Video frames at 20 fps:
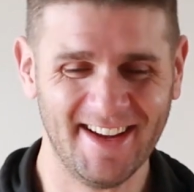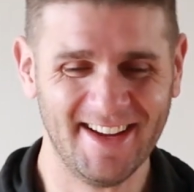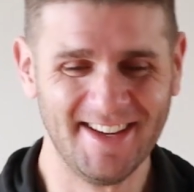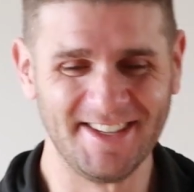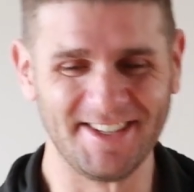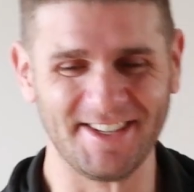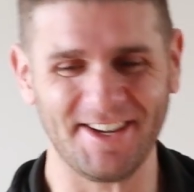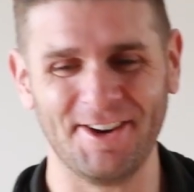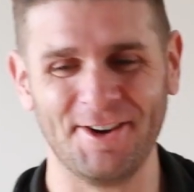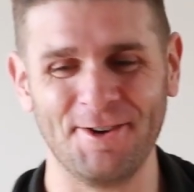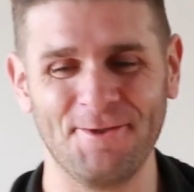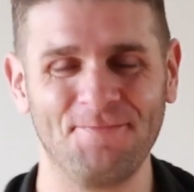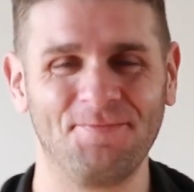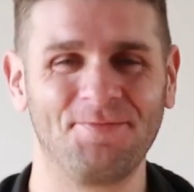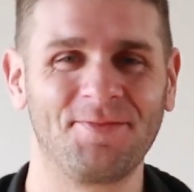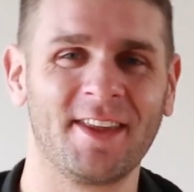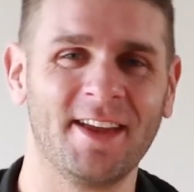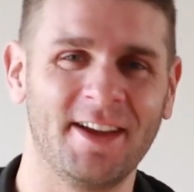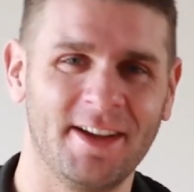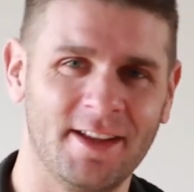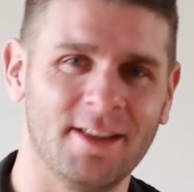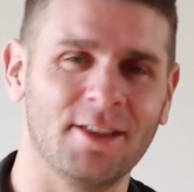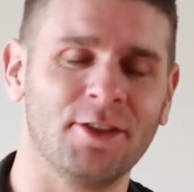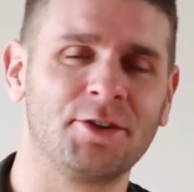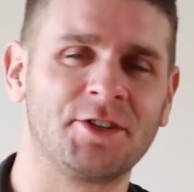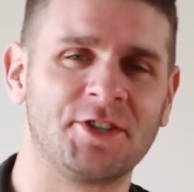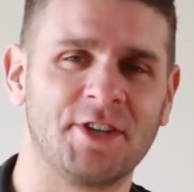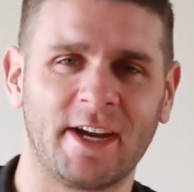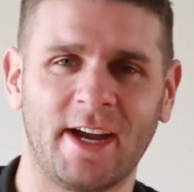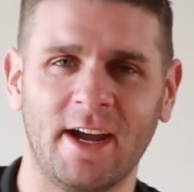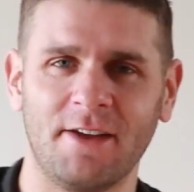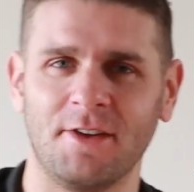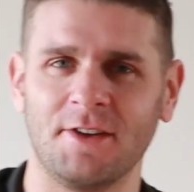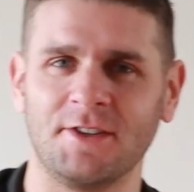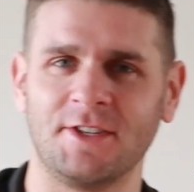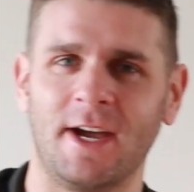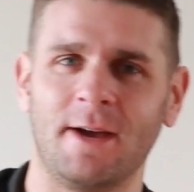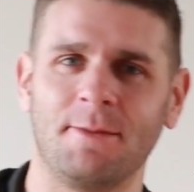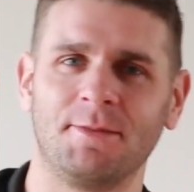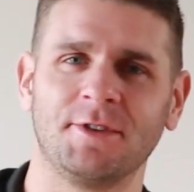So look, check out
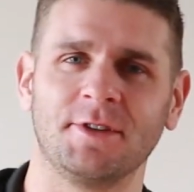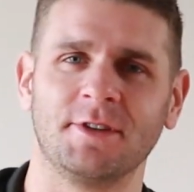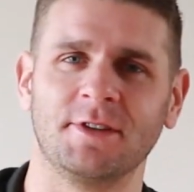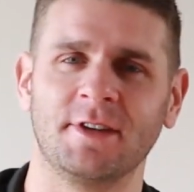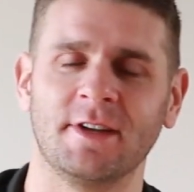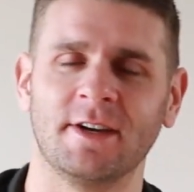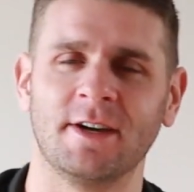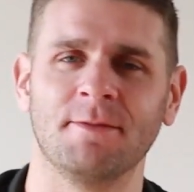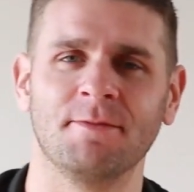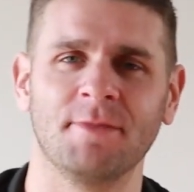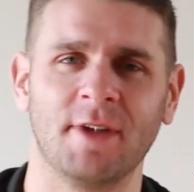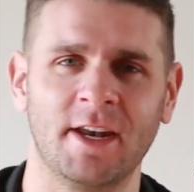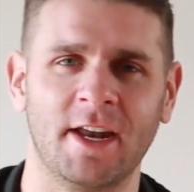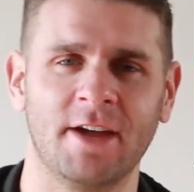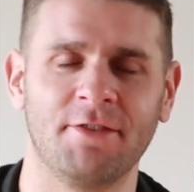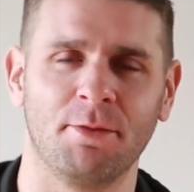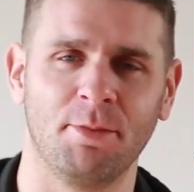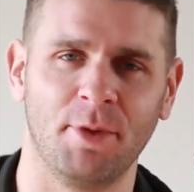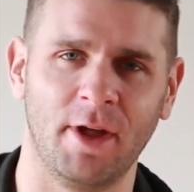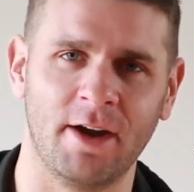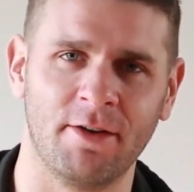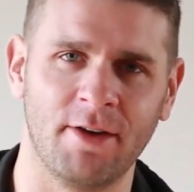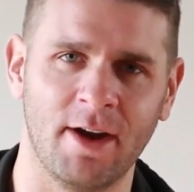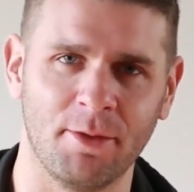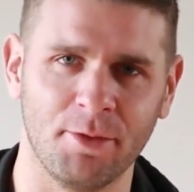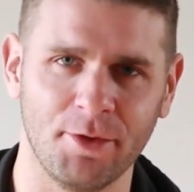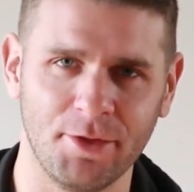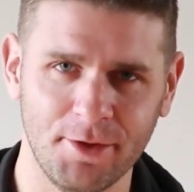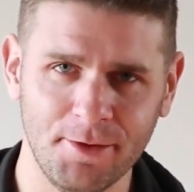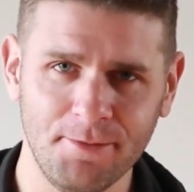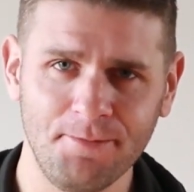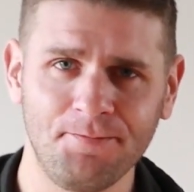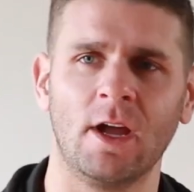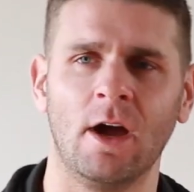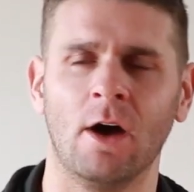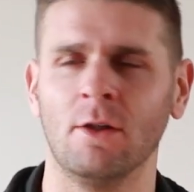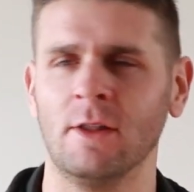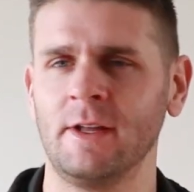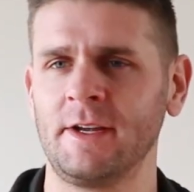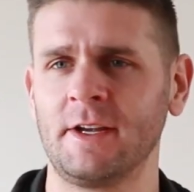those apps and have a play around with them.
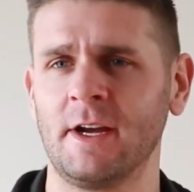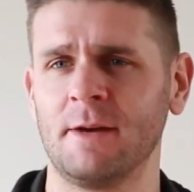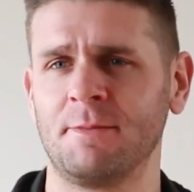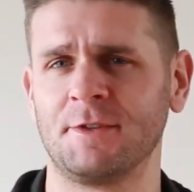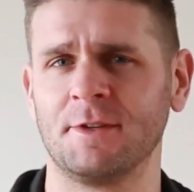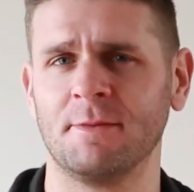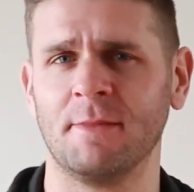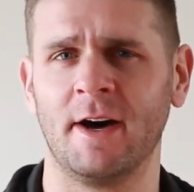I'll link up some